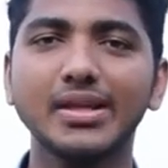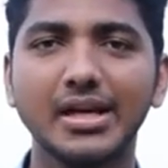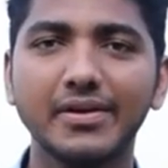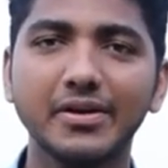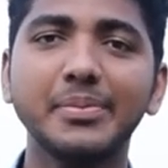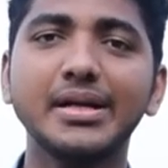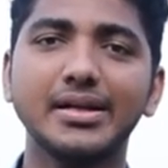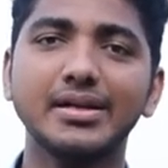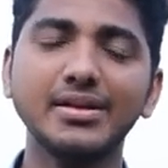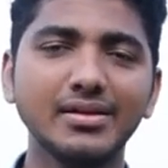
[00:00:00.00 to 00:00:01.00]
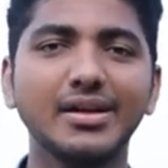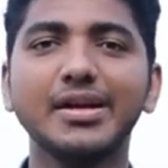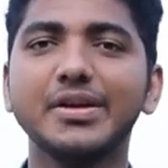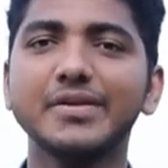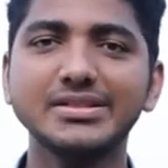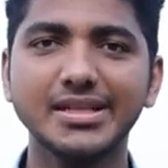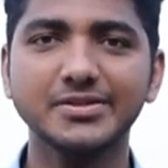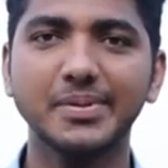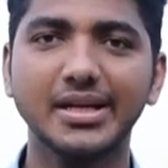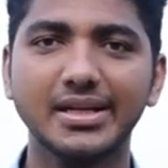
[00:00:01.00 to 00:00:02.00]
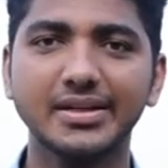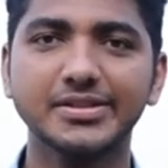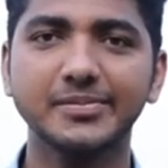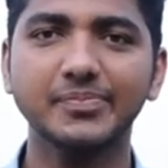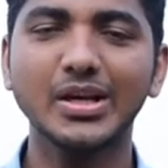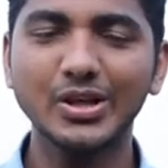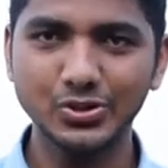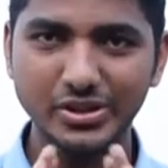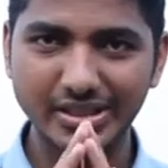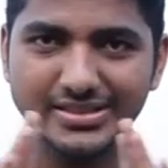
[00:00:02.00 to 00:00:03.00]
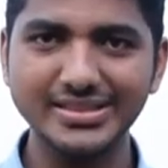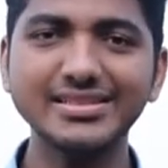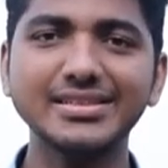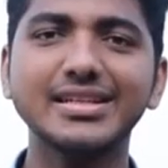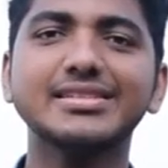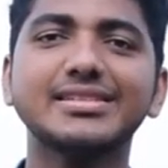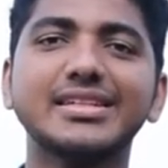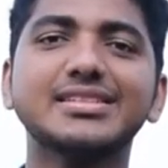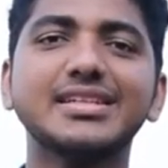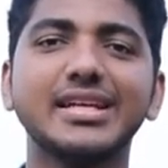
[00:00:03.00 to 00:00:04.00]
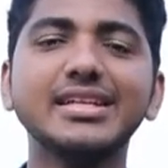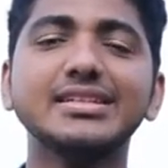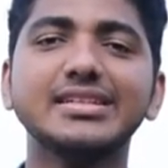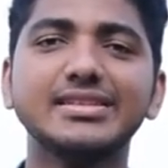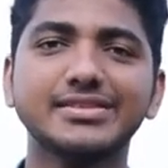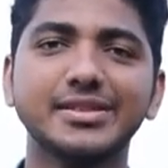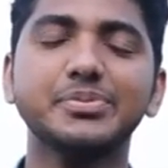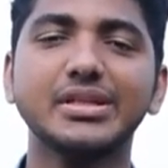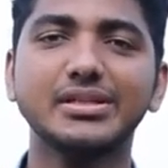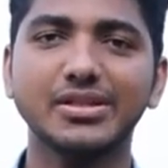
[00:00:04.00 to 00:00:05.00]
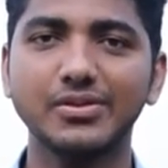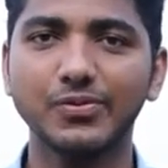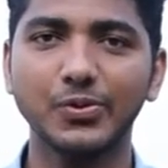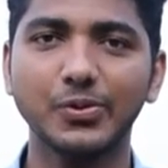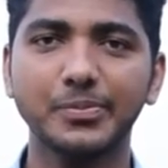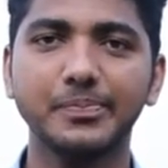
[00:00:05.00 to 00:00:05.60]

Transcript: government under reverse charge mechanism. So, this is section 9 subsection 4.